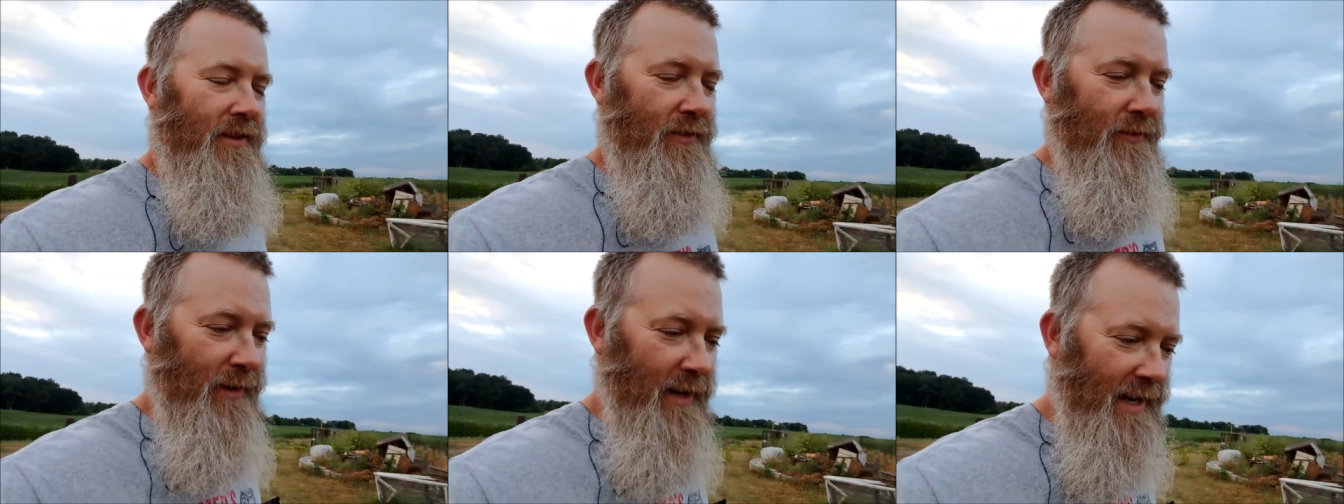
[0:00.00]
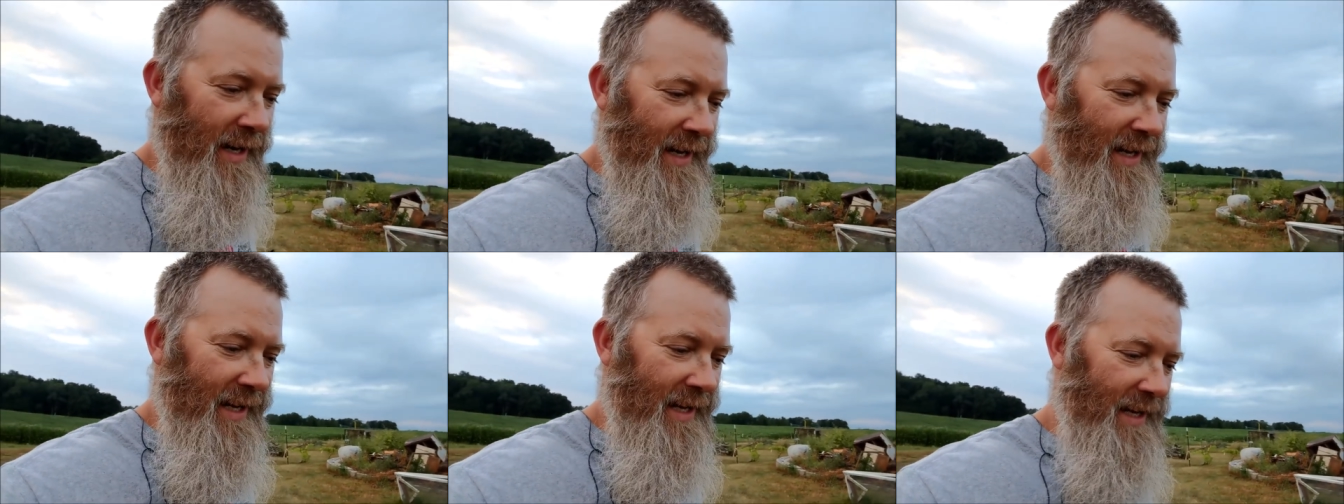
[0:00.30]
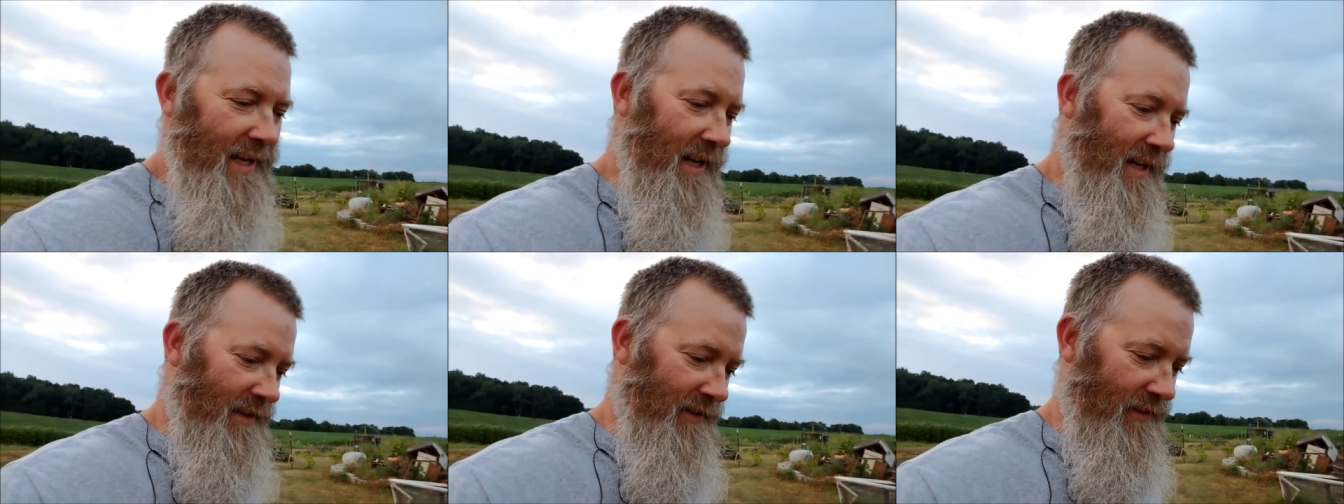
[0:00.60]

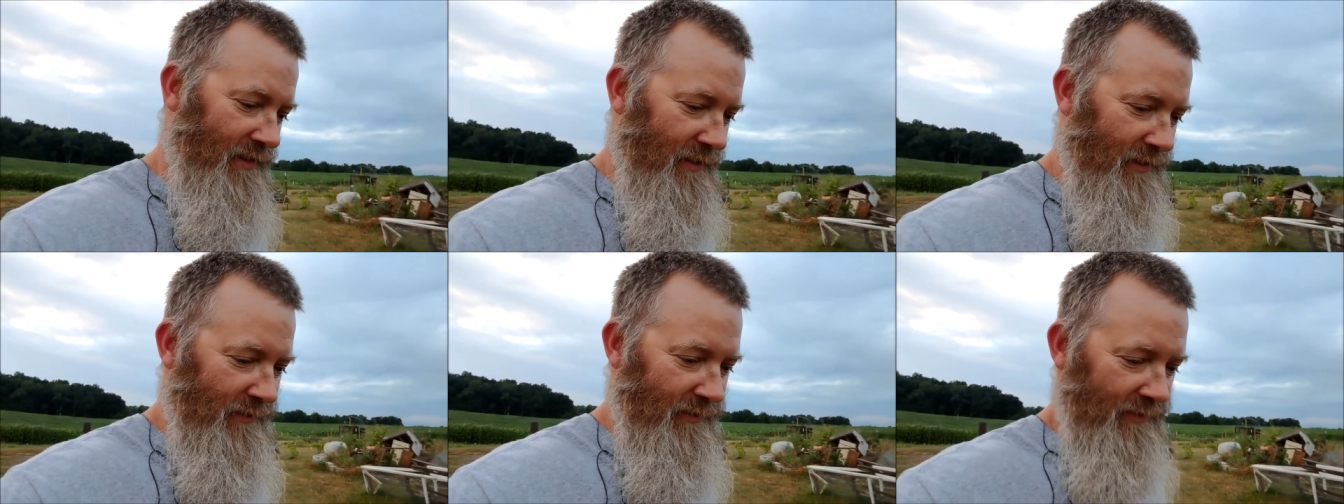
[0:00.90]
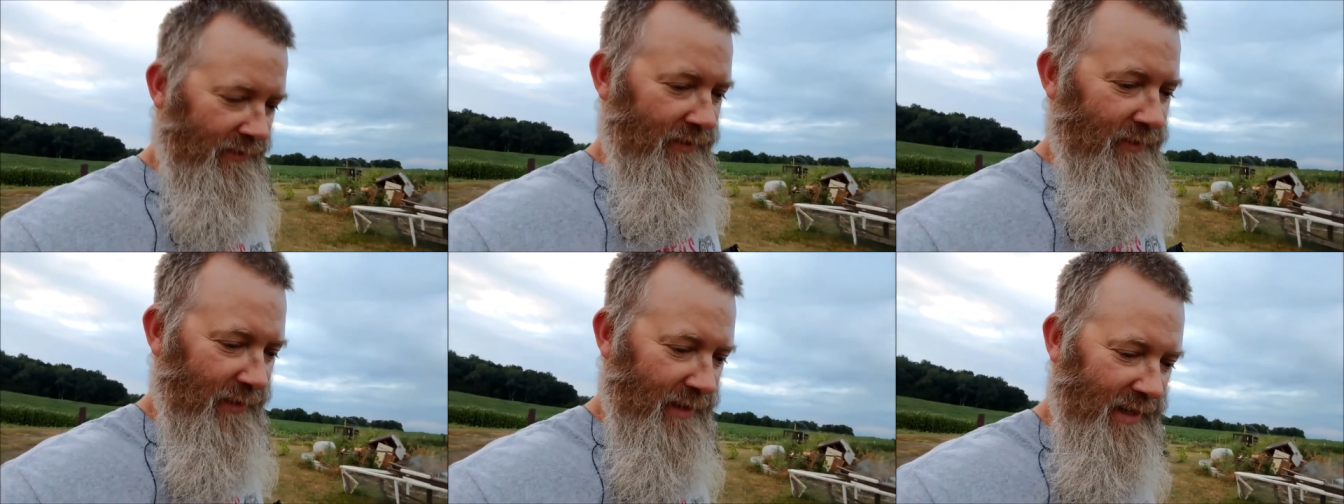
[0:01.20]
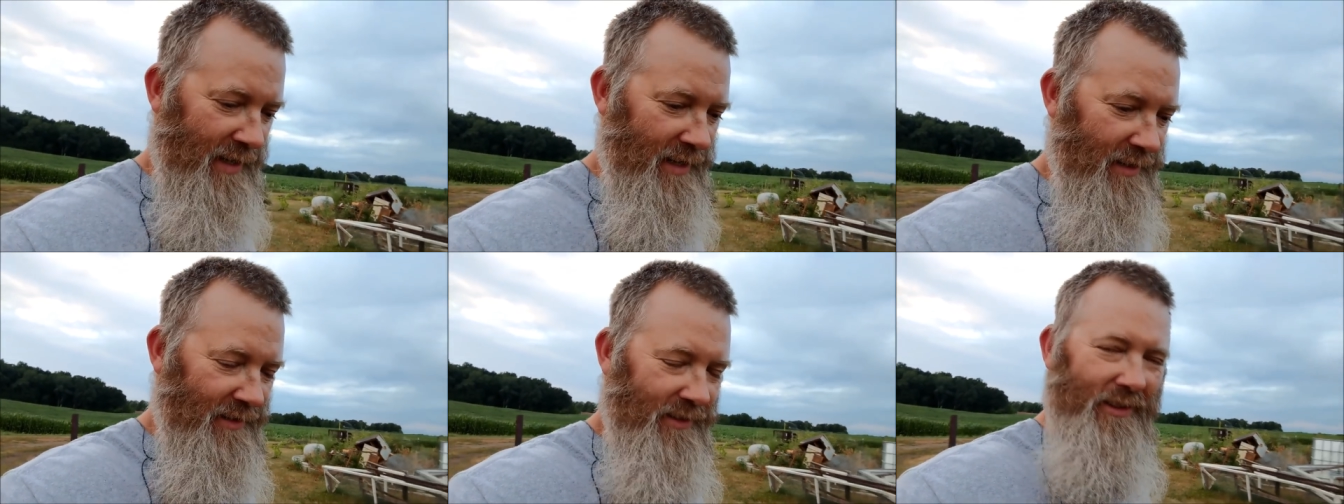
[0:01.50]
300,
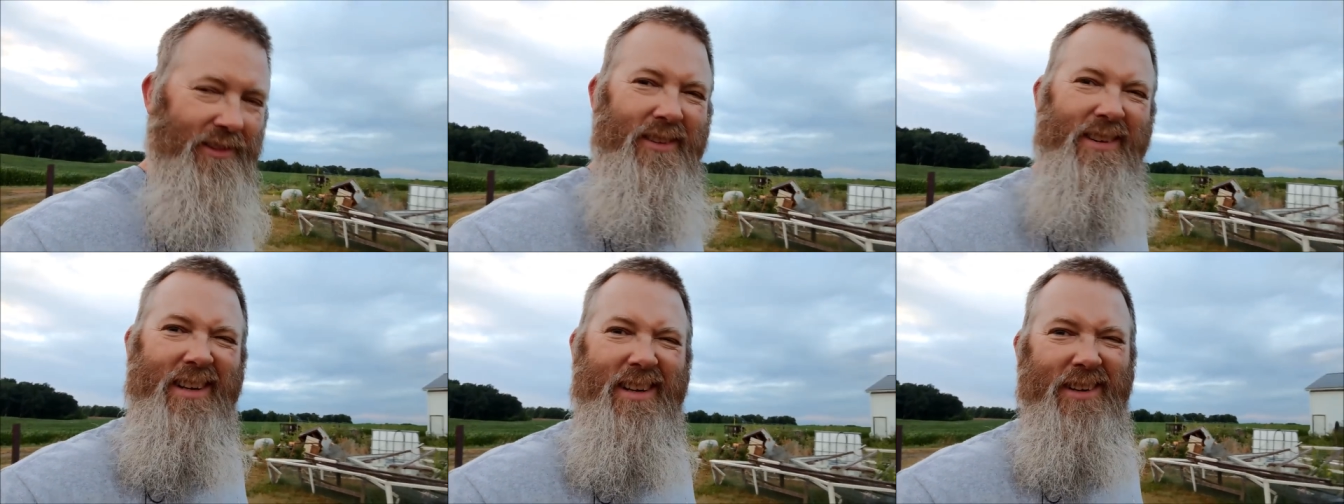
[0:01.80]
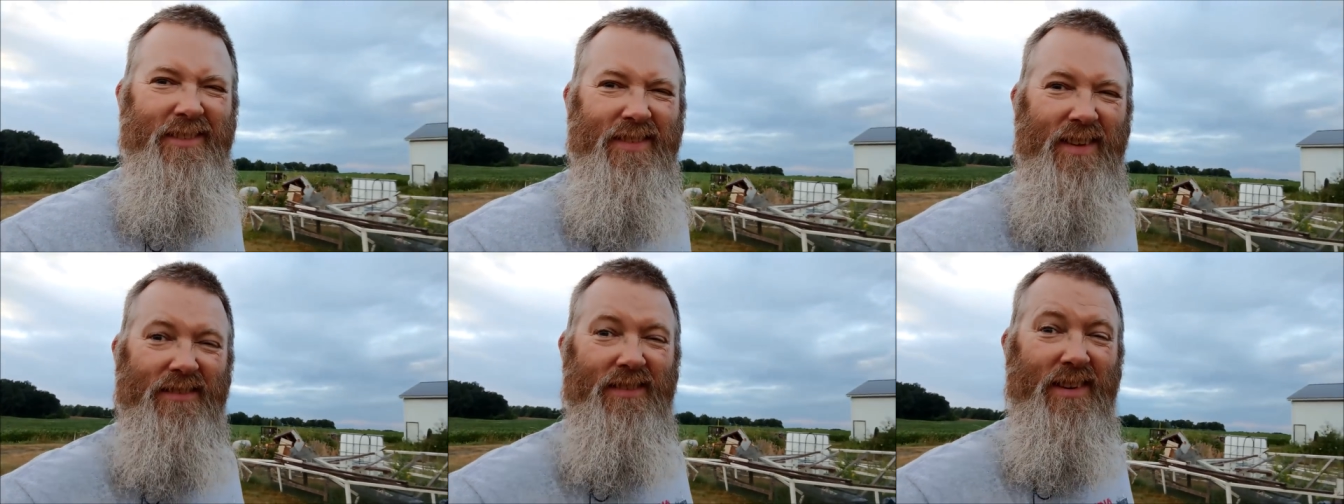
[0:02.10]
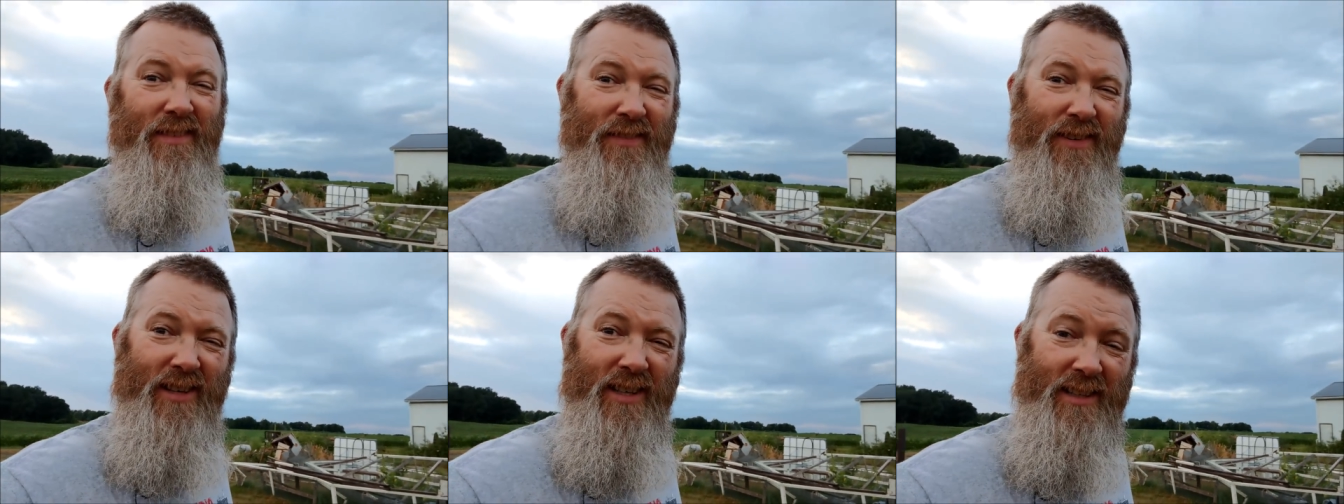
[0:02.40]

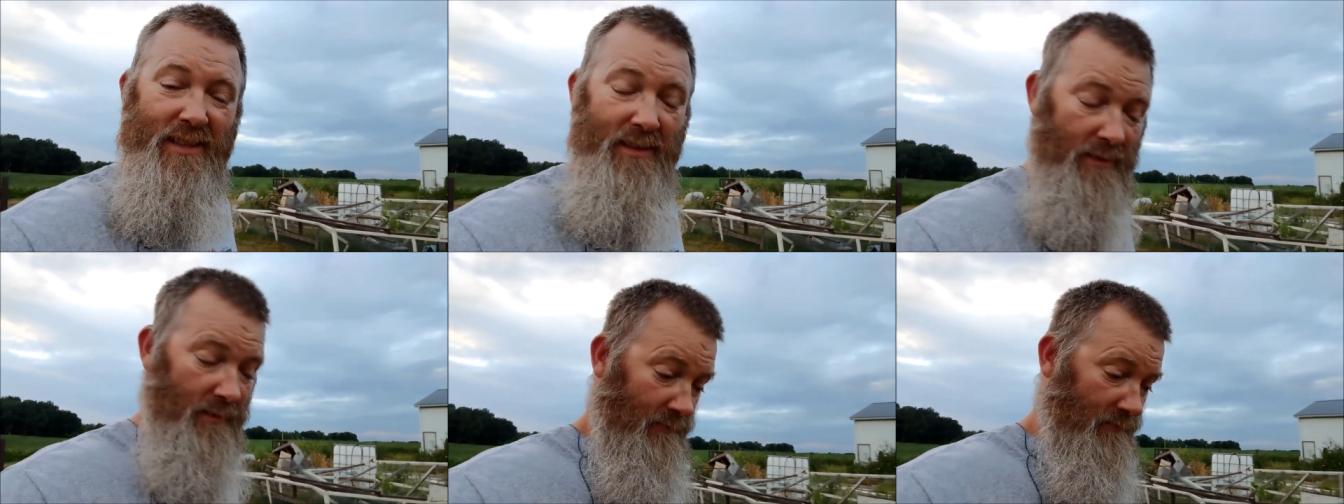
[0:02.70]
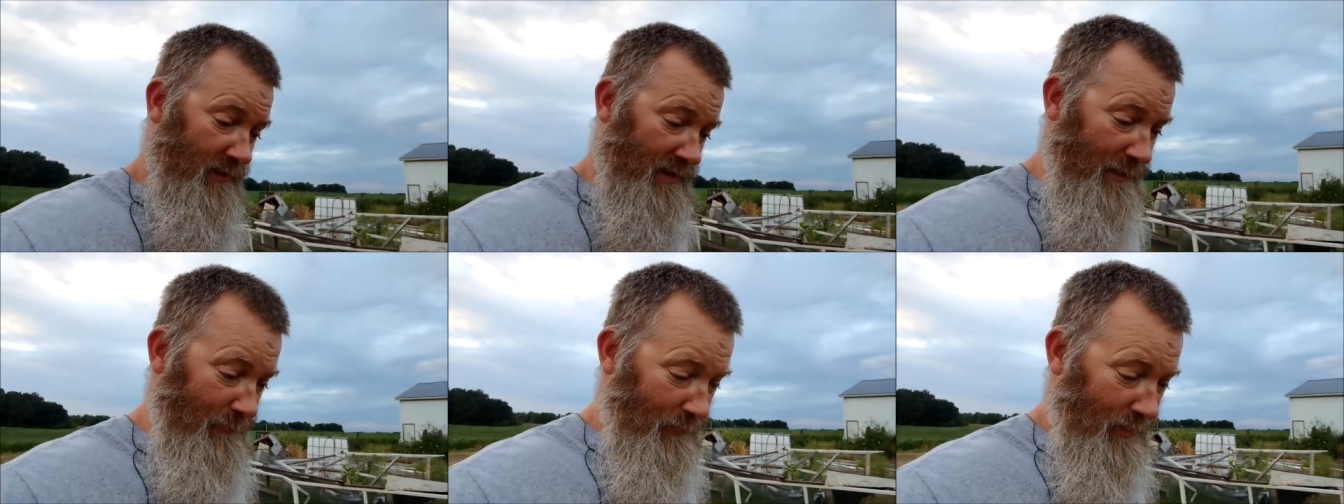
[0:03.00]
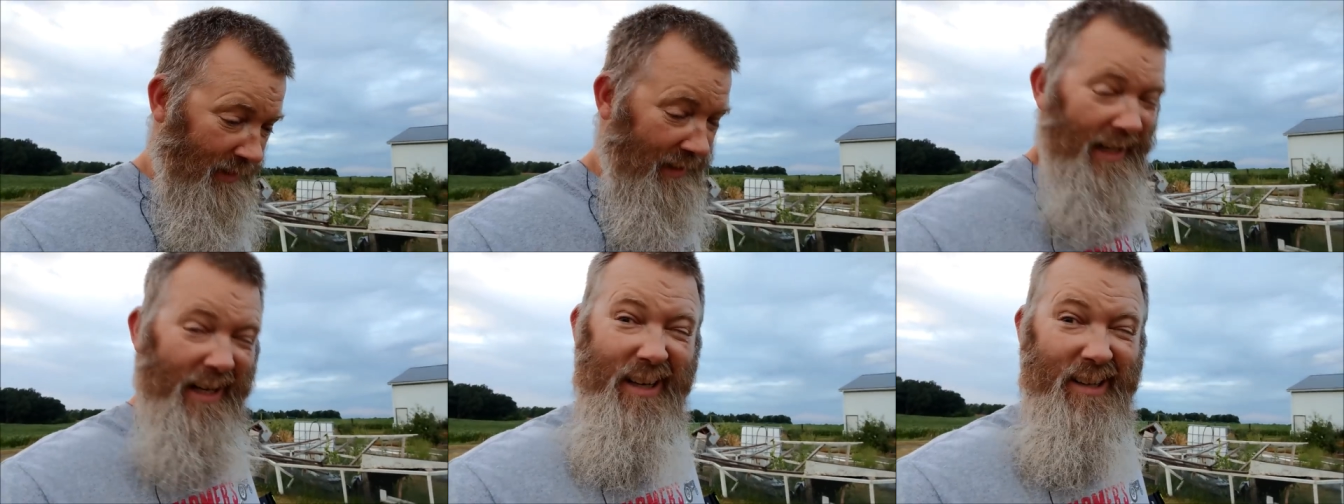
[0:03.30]
350 foot, somewhere
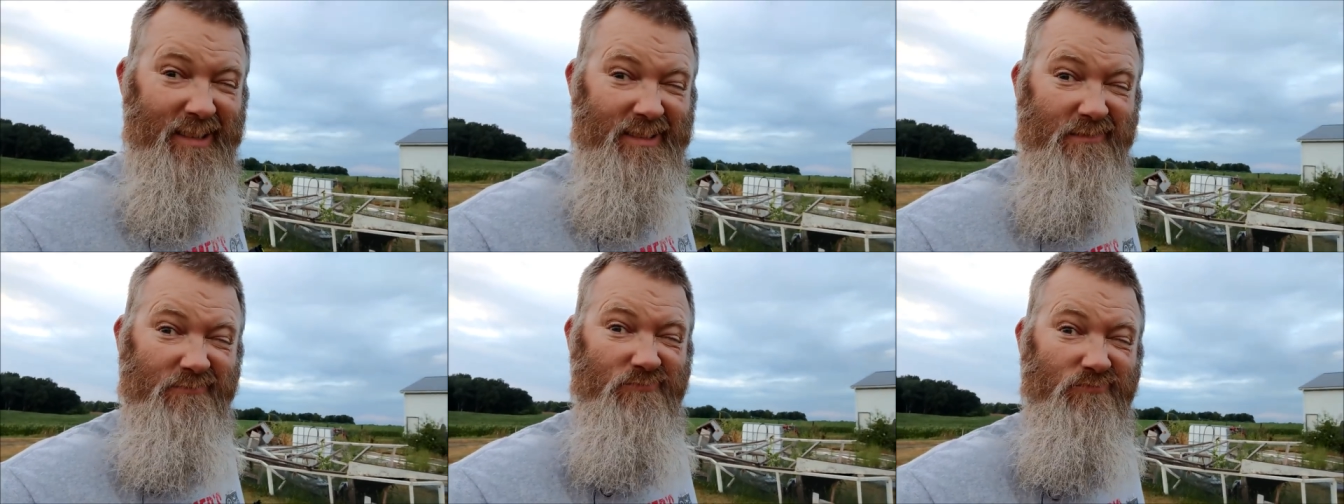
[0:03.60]
in there,